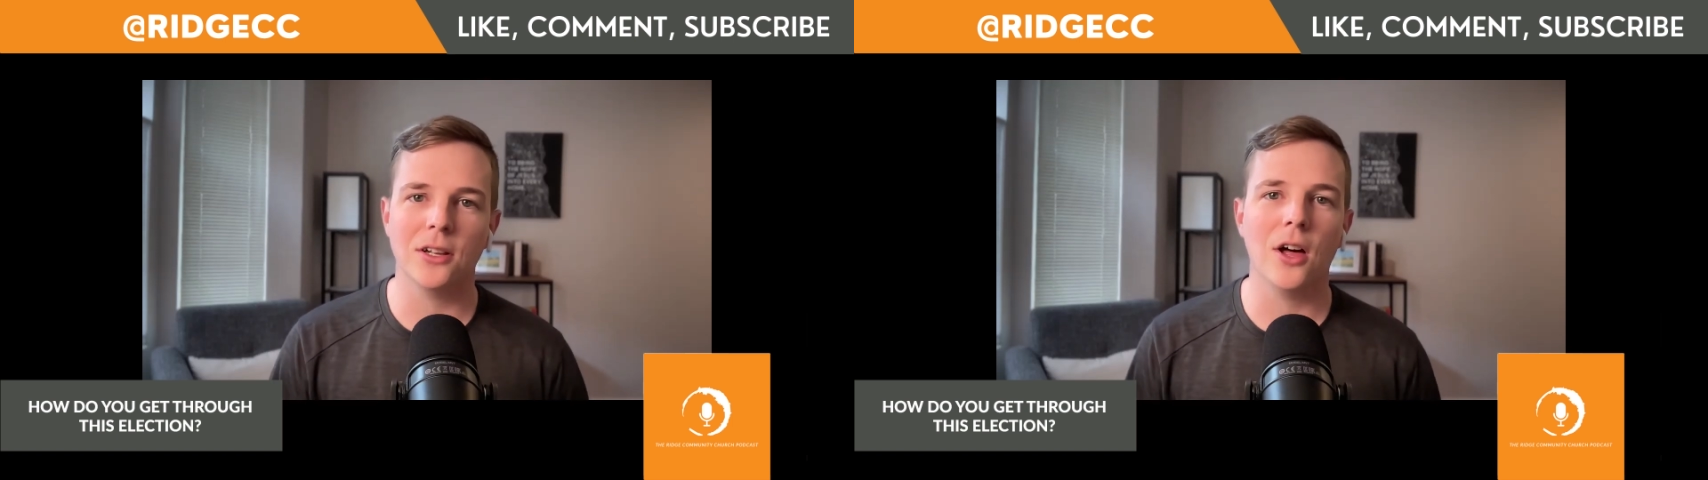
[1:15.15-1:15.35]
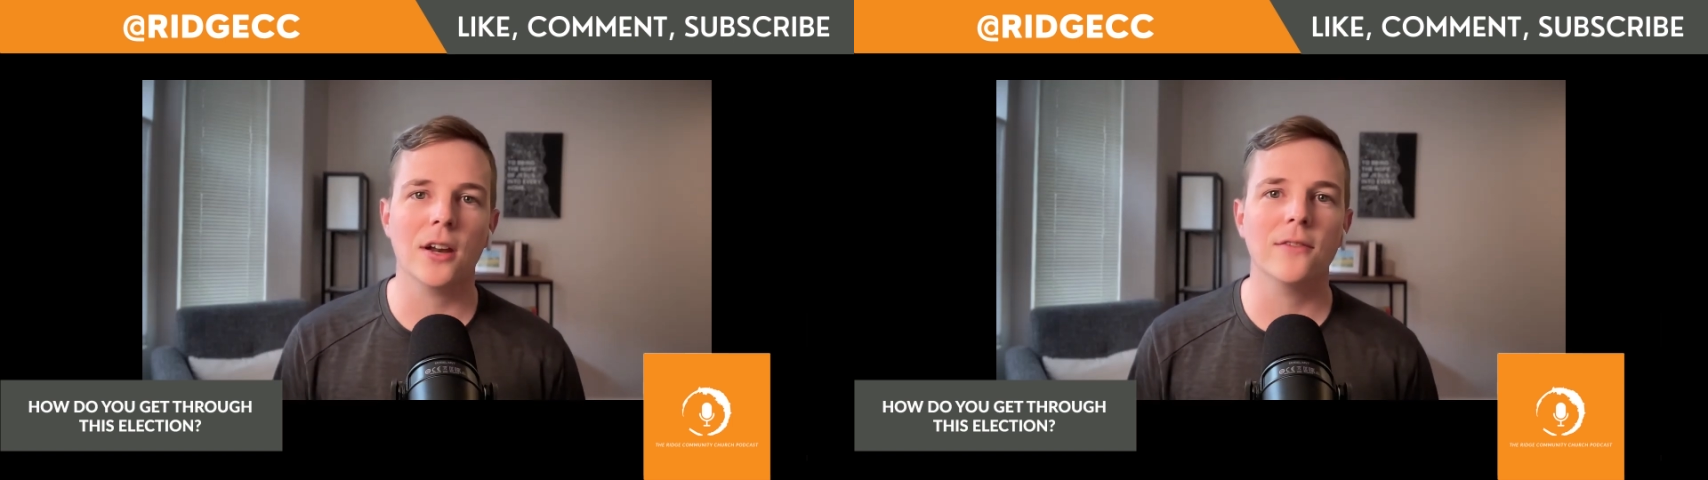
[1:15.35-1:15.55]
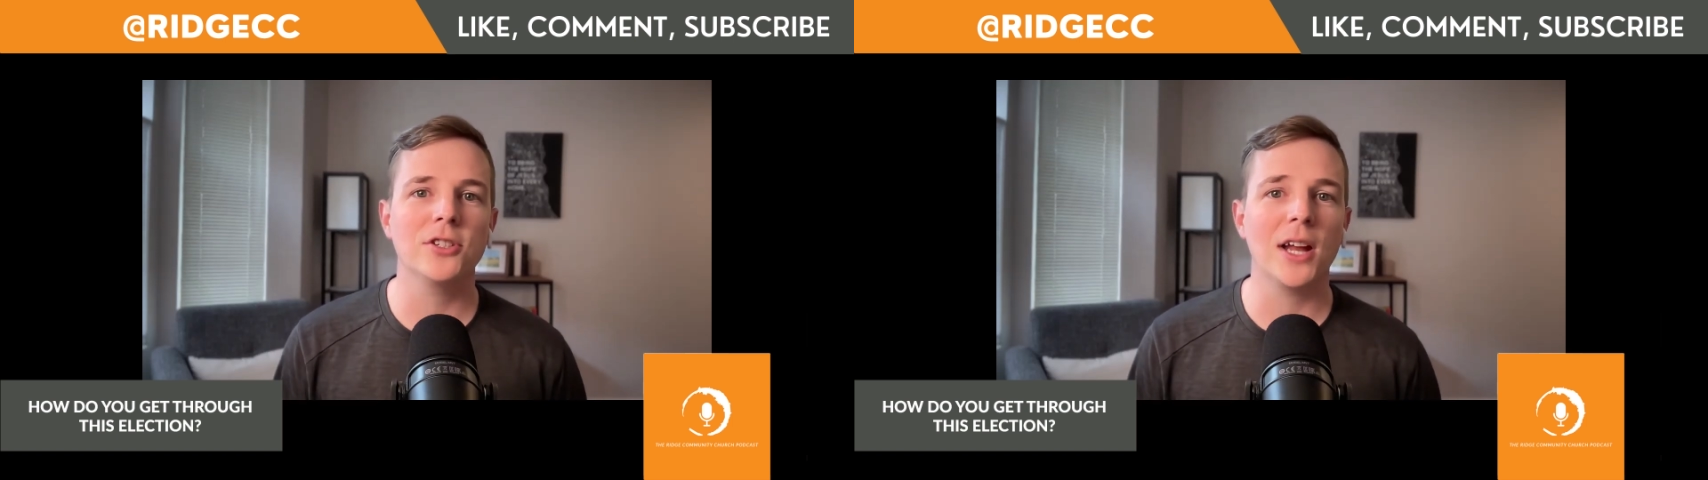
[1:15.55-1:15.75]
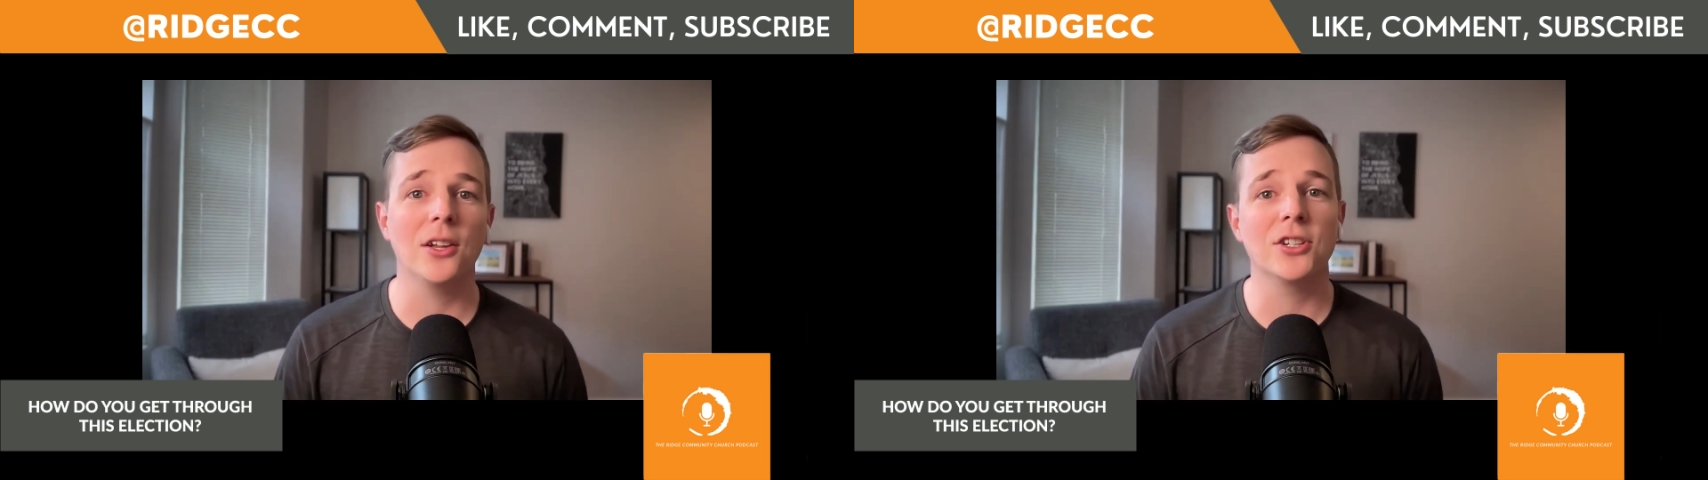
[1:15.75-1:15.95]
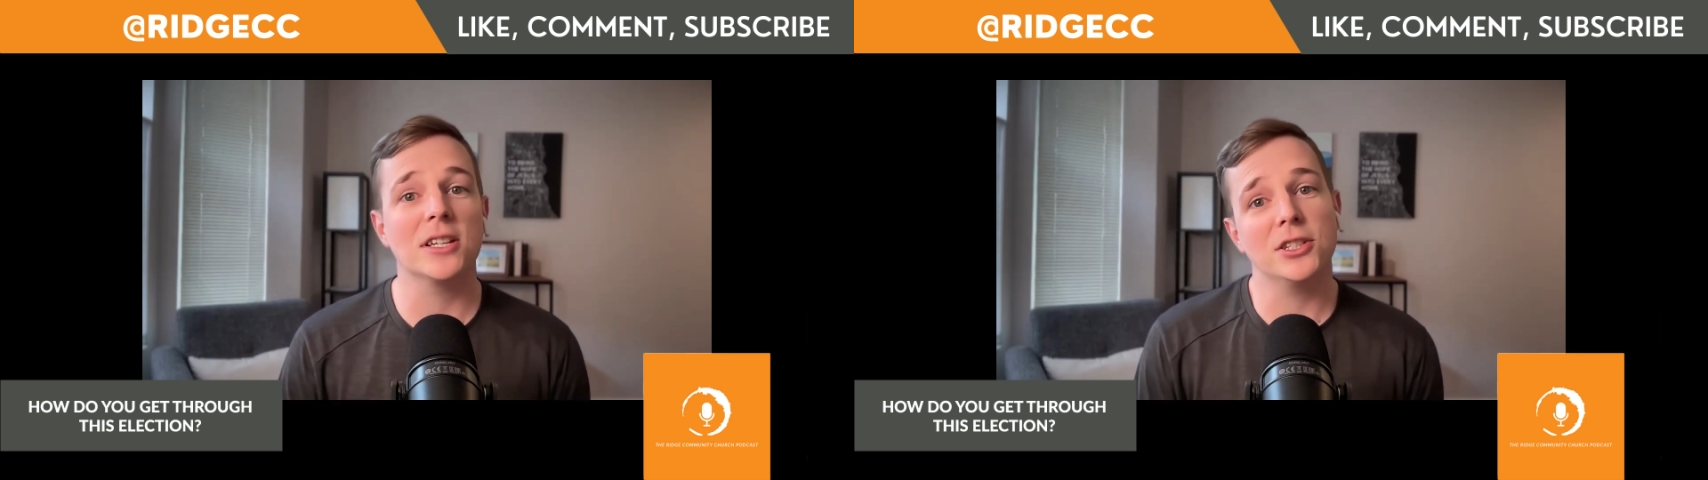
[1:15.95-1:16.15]
a lot of
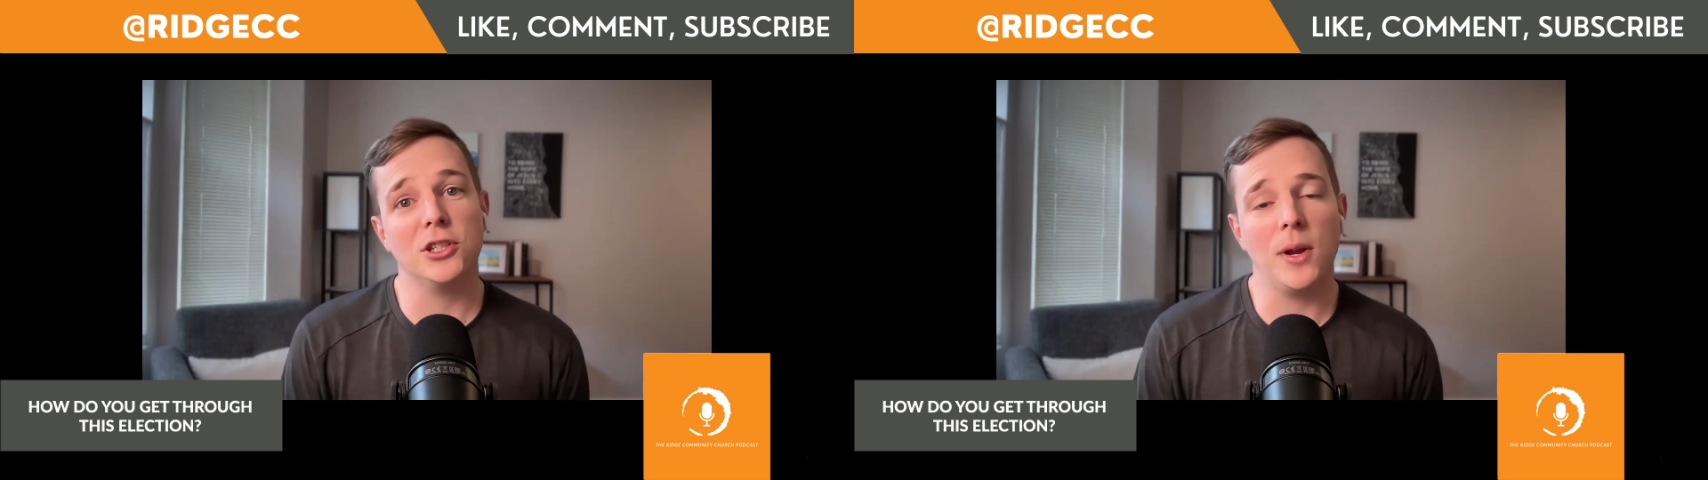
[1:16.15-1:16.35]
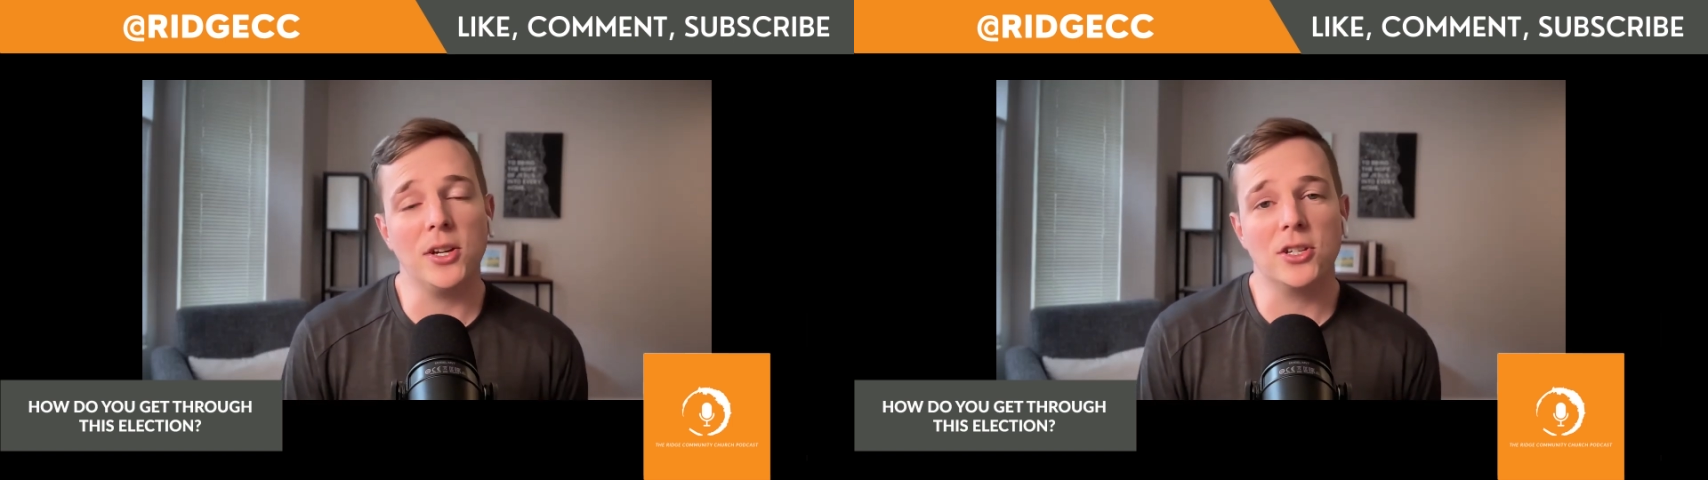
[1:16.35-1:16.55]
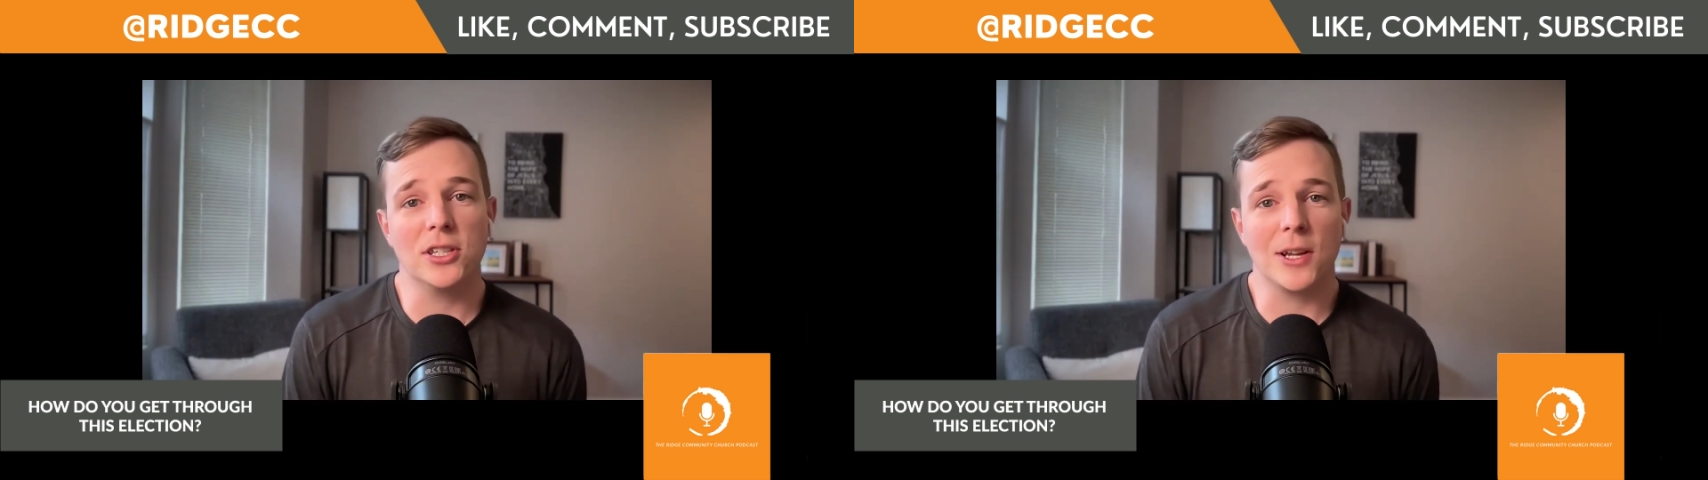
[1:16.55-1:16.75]
challenging situations